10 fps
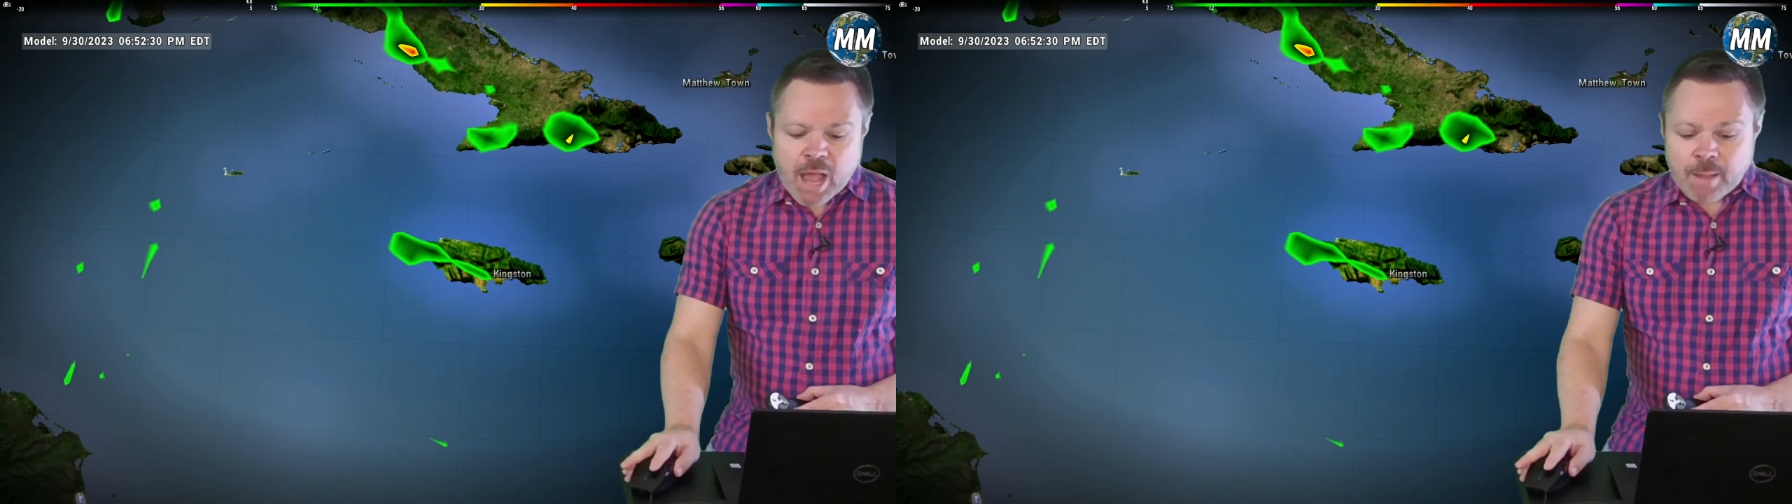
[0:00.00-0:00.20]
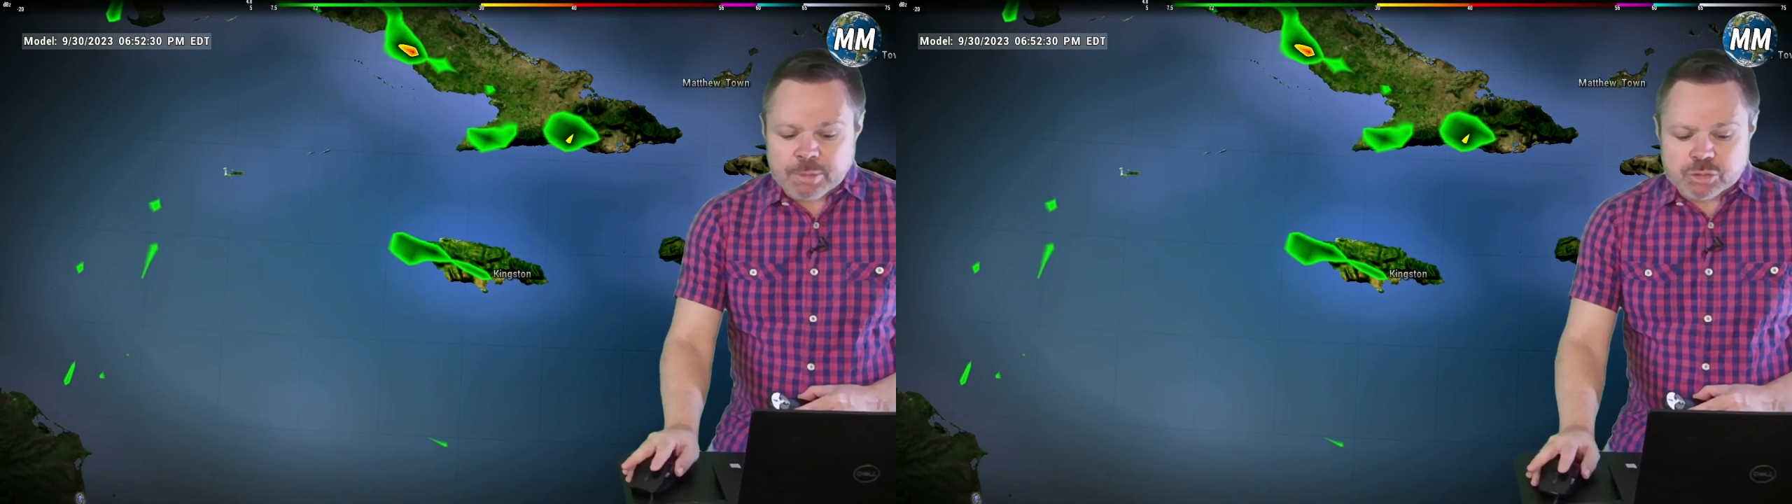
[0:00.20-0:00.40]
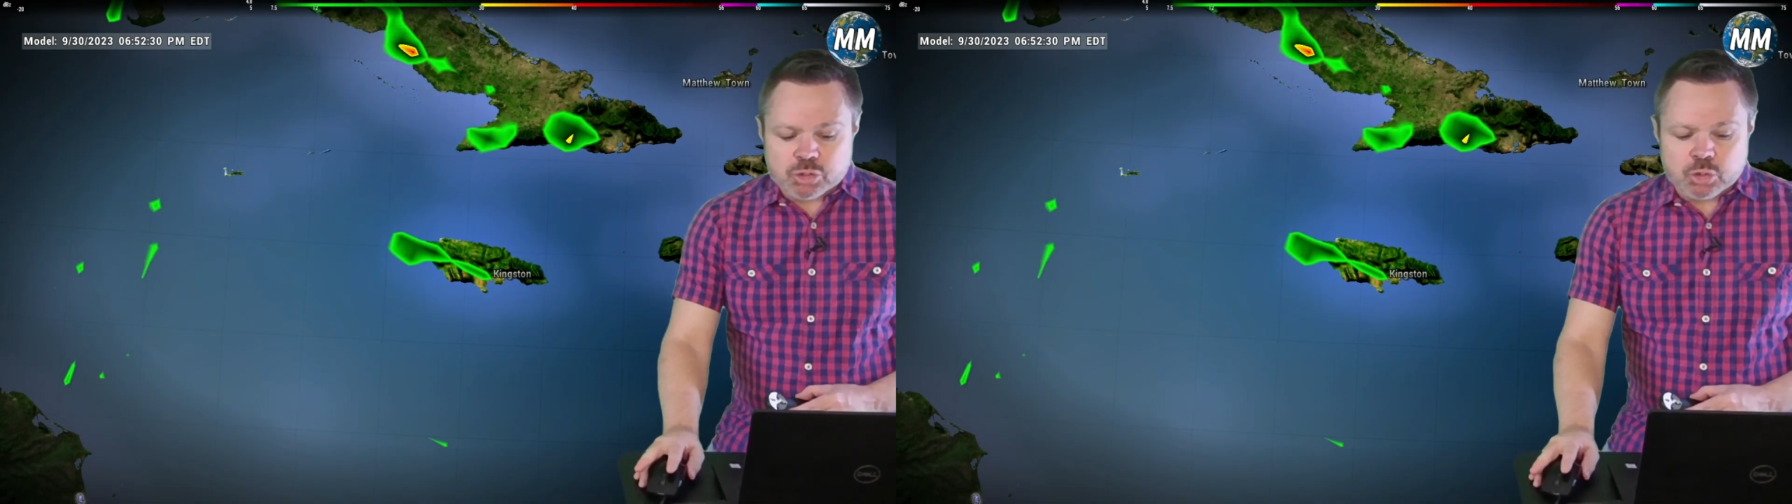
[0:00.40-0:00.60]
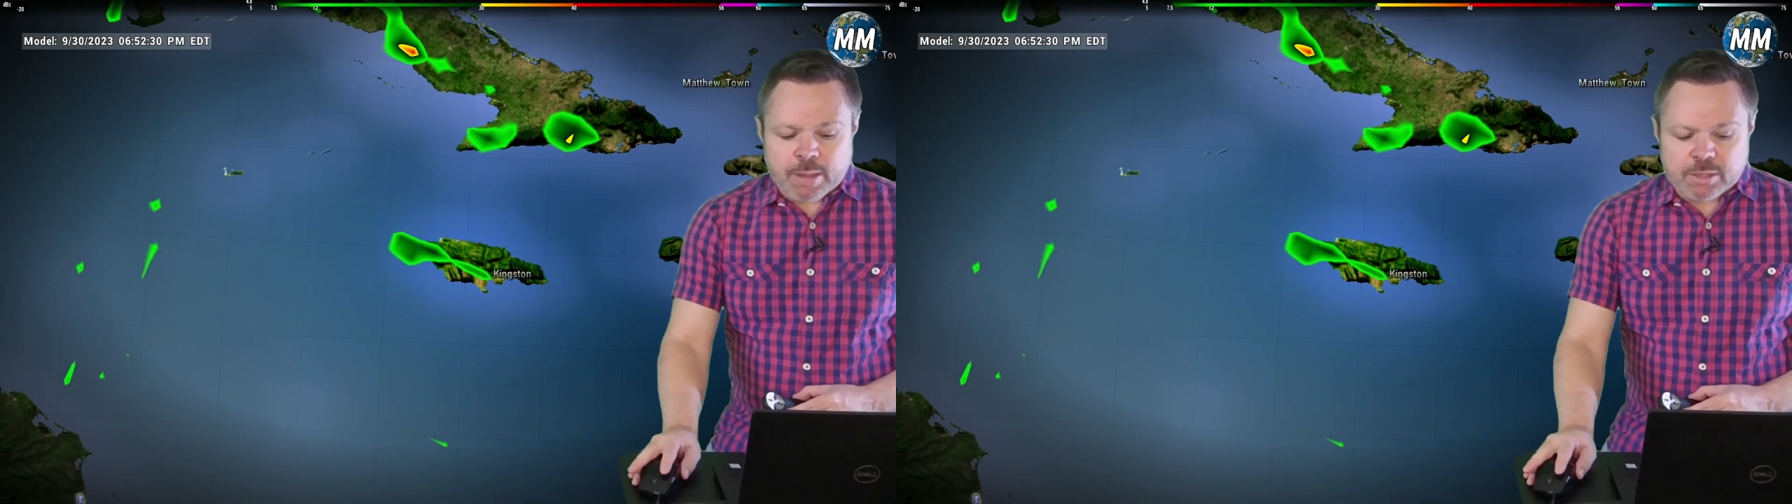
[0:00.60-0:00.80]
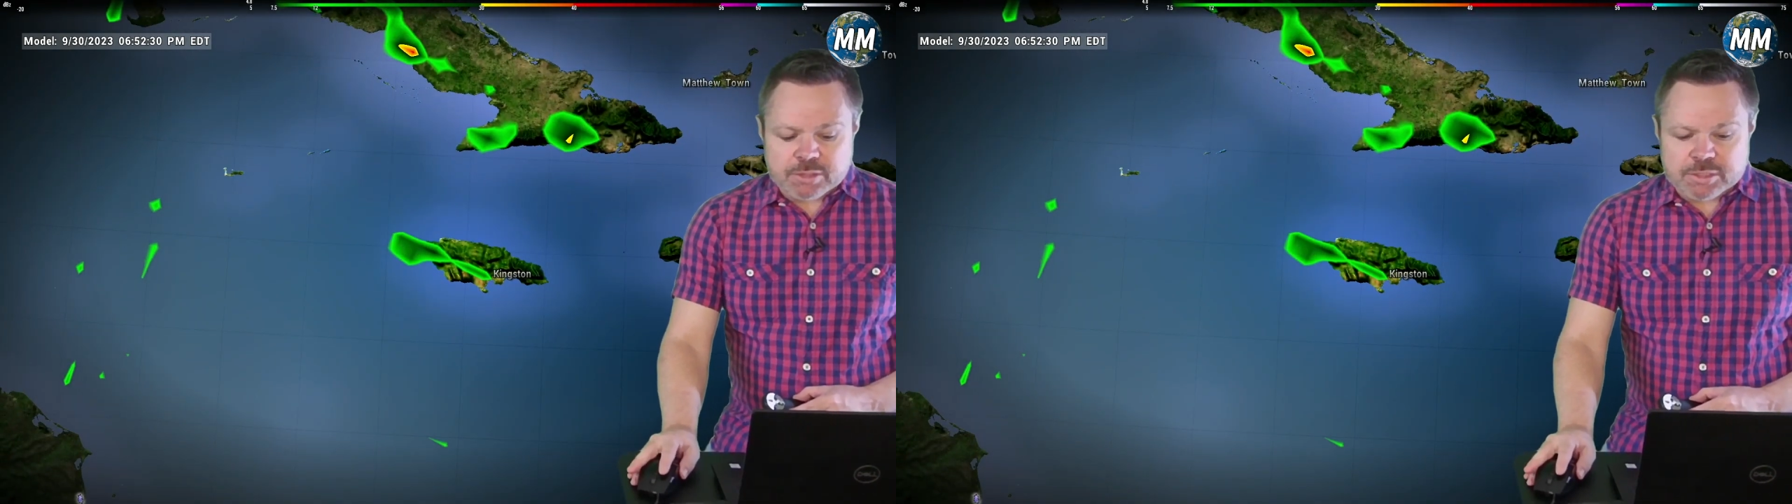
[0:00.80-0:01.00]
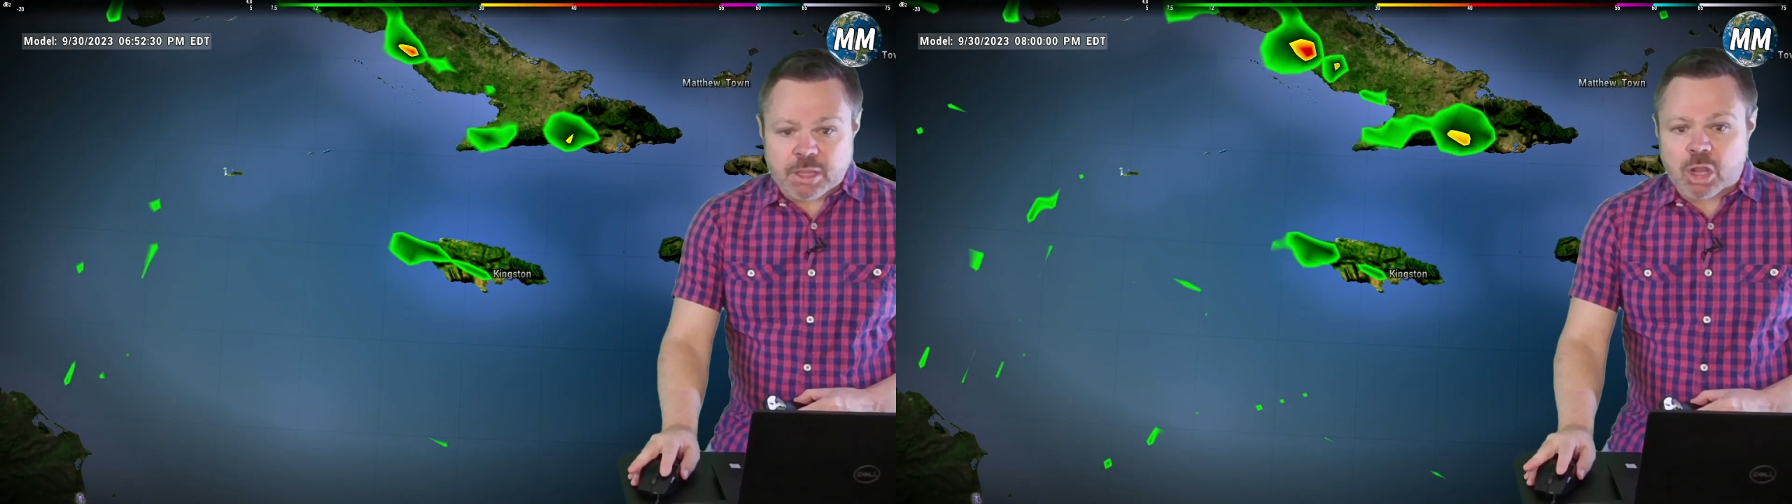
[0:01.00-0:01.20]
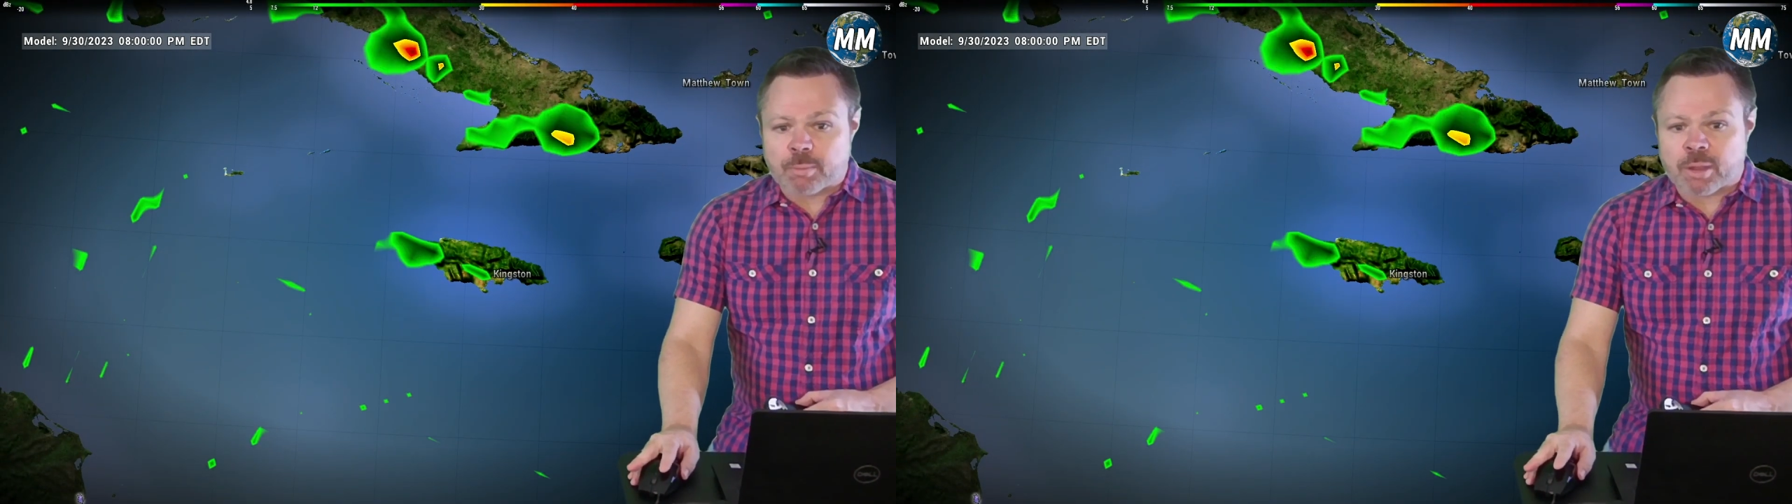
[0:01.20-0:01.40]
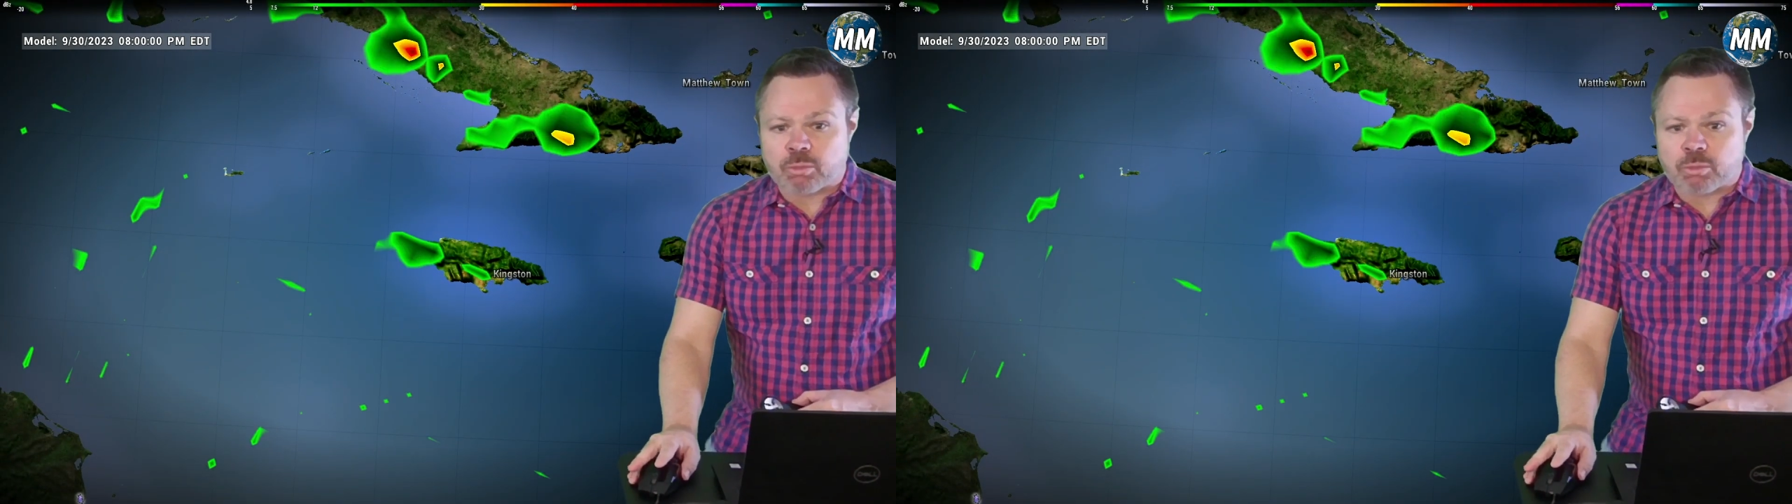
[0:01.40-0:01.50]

I'm going to zoom out just a little bit.